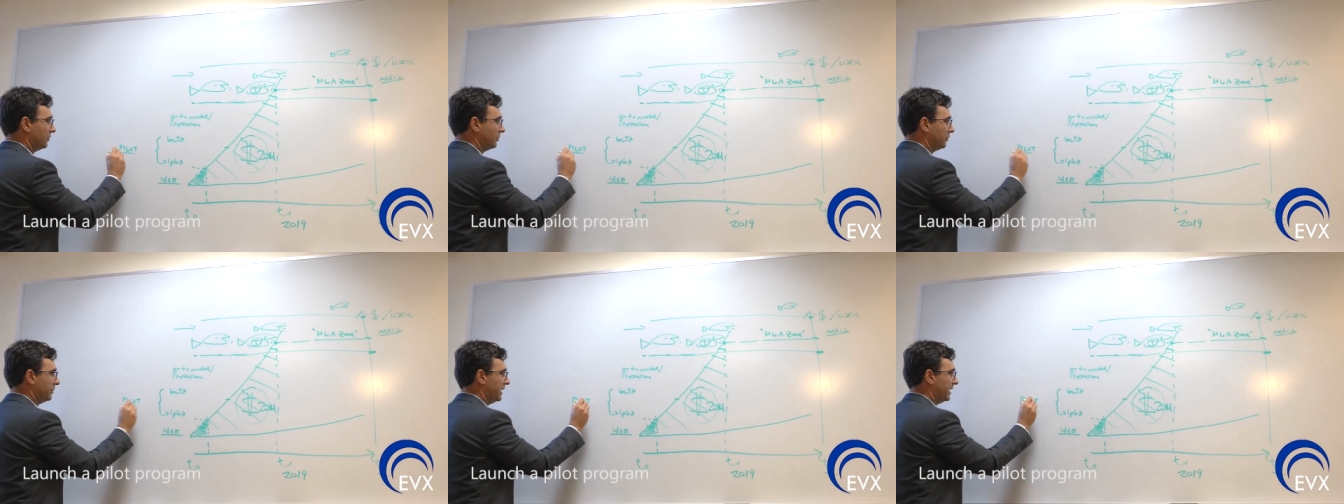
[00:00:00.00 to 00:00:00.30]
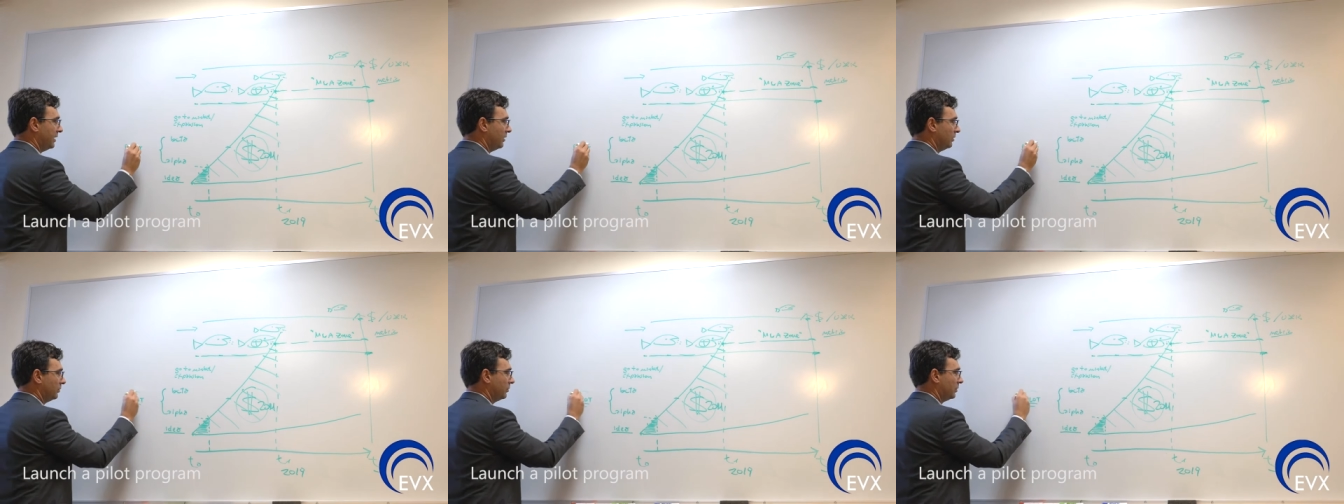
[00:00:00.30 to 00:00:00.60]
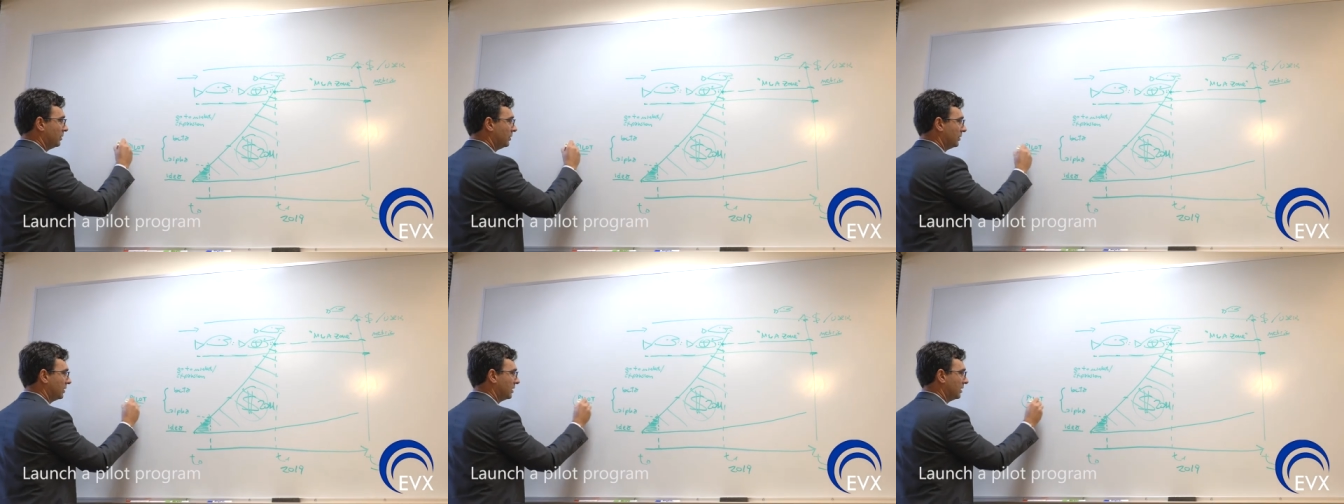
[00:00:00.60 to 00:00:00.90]
pilot
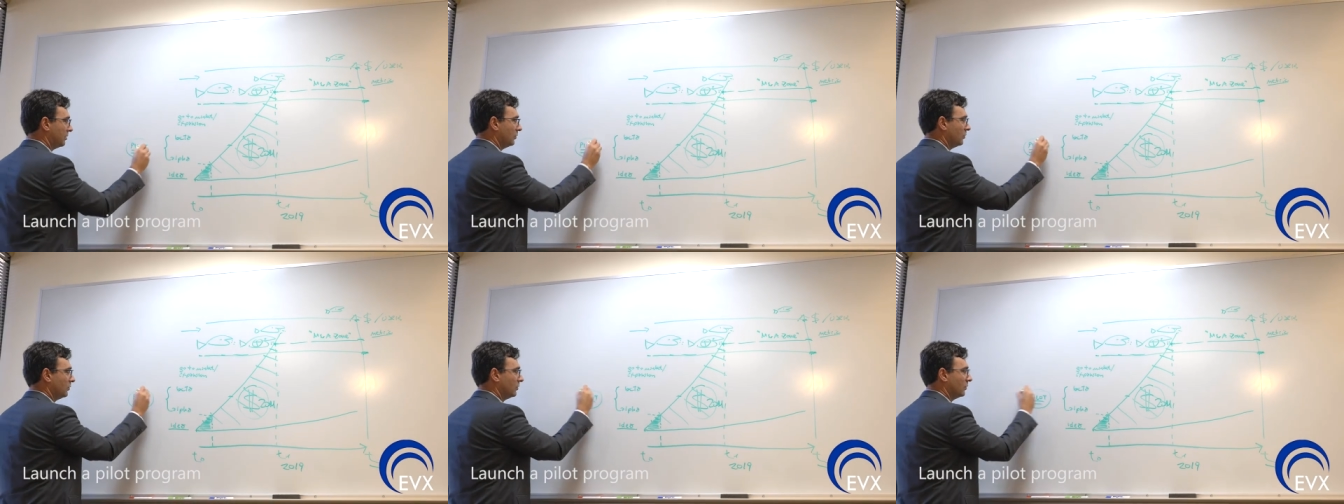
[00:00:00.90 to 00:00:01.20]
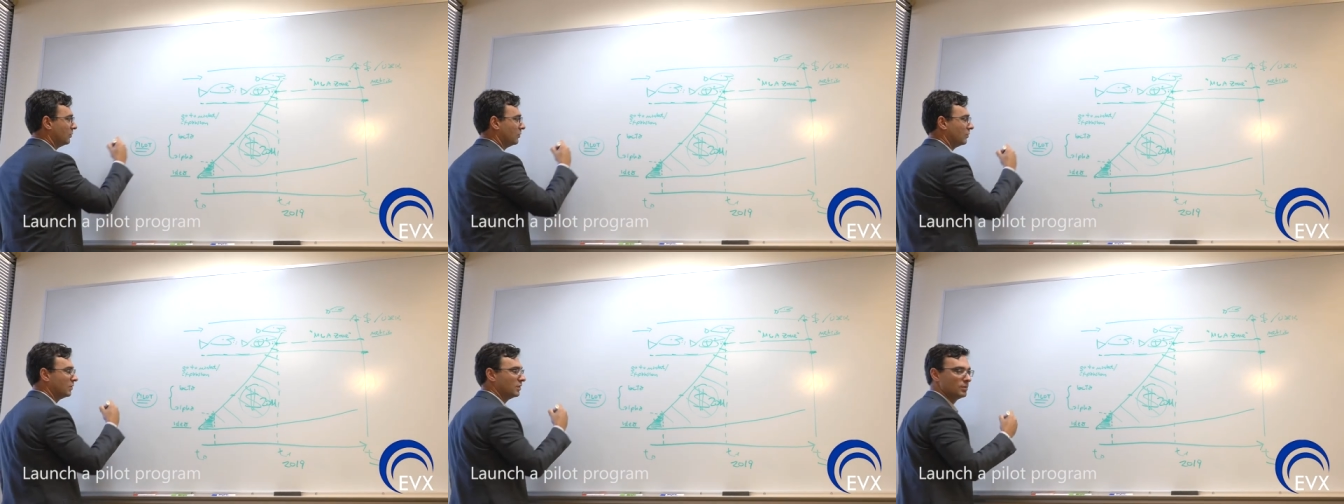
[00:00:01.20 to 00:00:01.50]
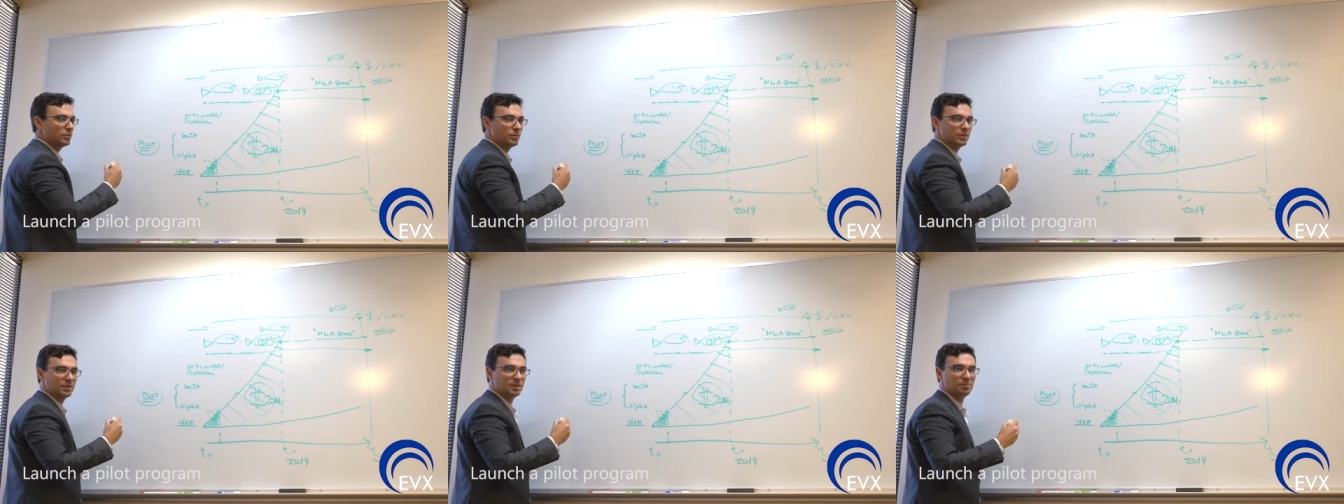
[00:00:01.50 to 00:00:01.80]
program
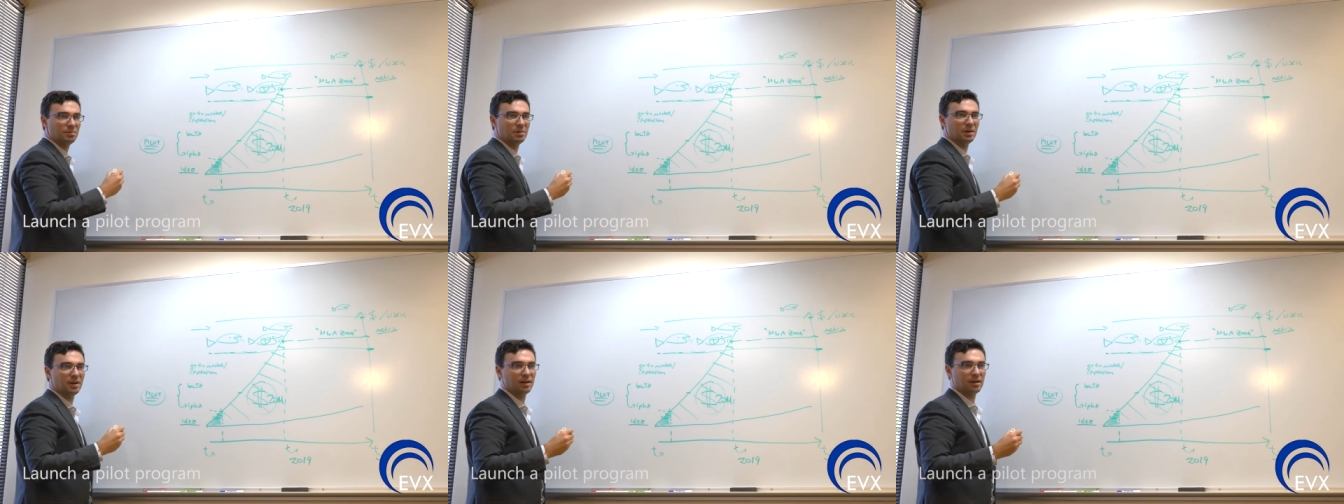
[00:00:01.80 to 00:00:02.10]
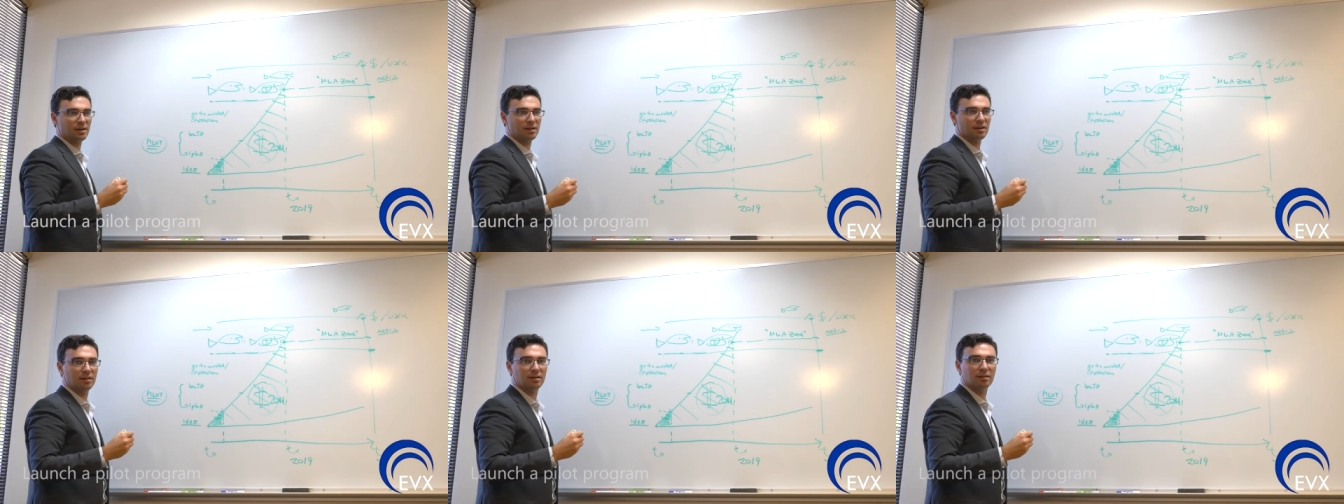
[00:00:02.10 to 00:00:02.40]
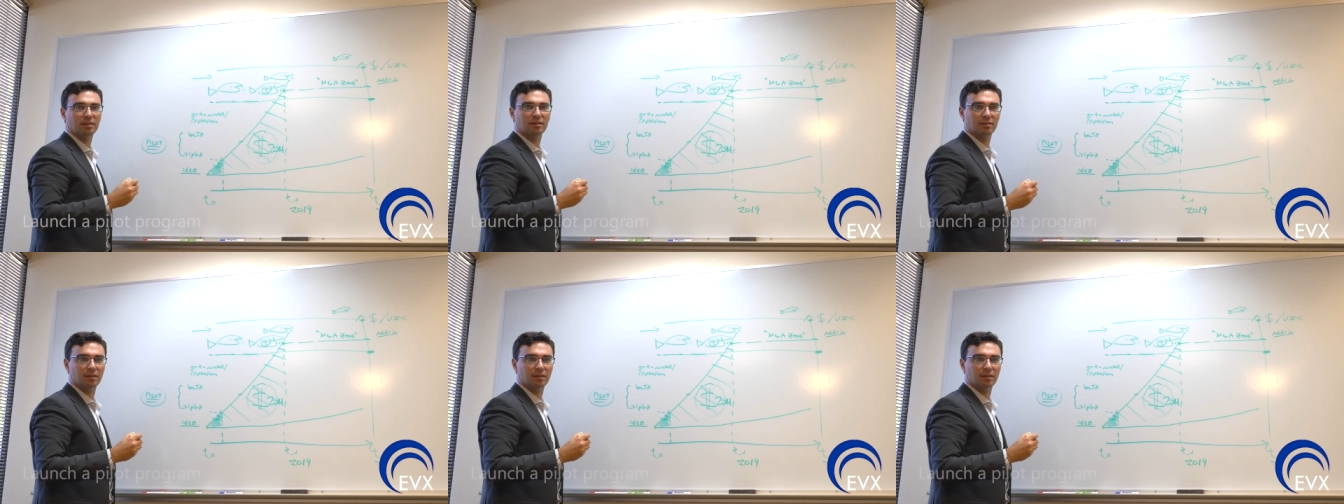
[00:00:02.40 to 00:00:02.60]
with a partner.